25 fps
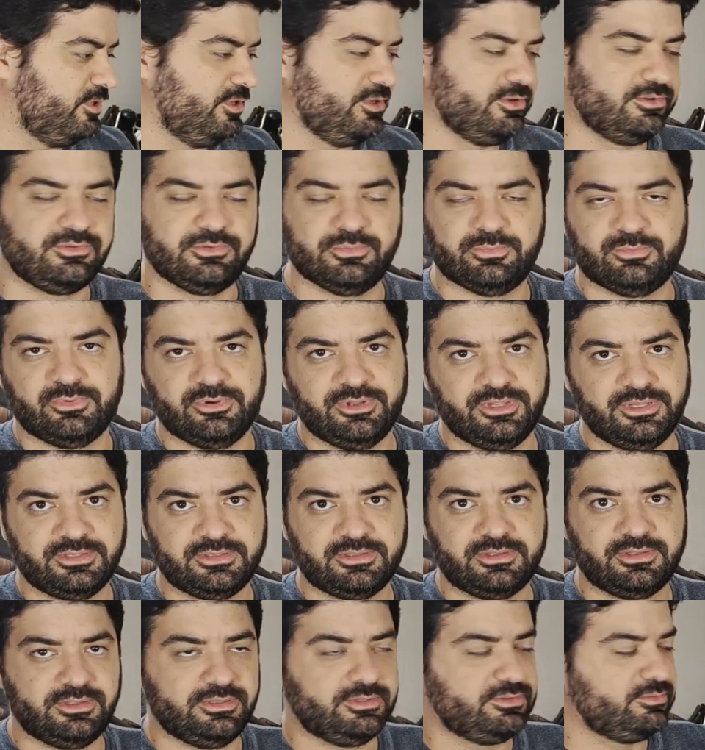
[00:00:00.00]
here to
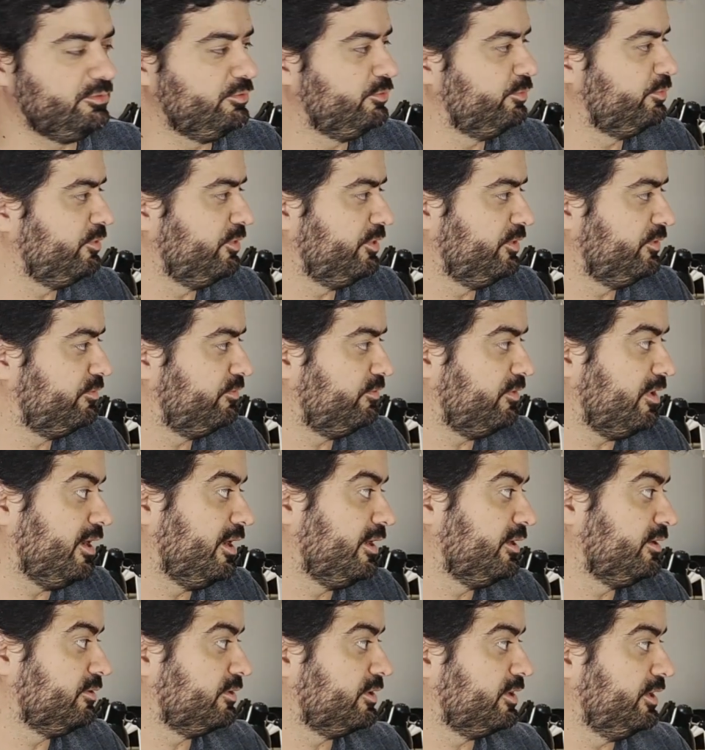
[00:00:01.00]
print, it will print
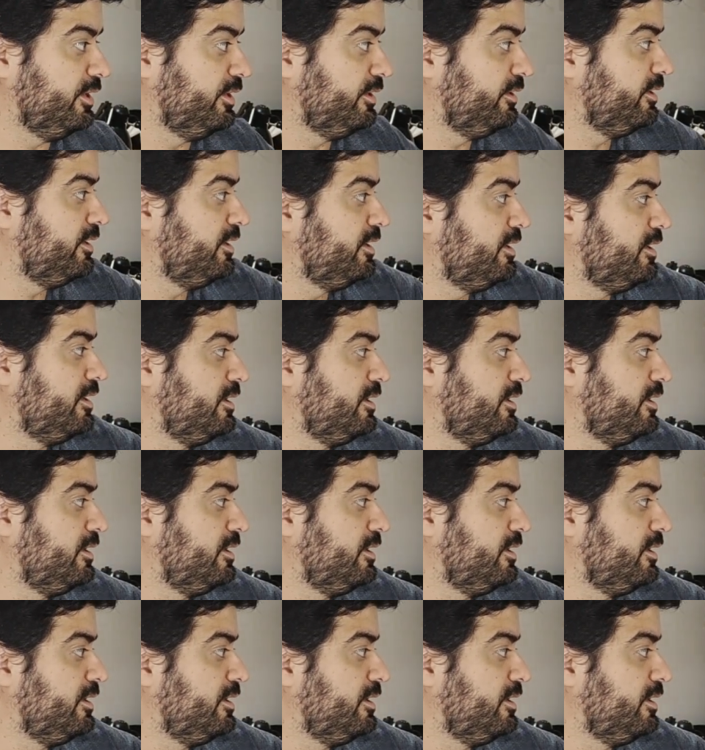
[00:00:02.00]
fine. Okay.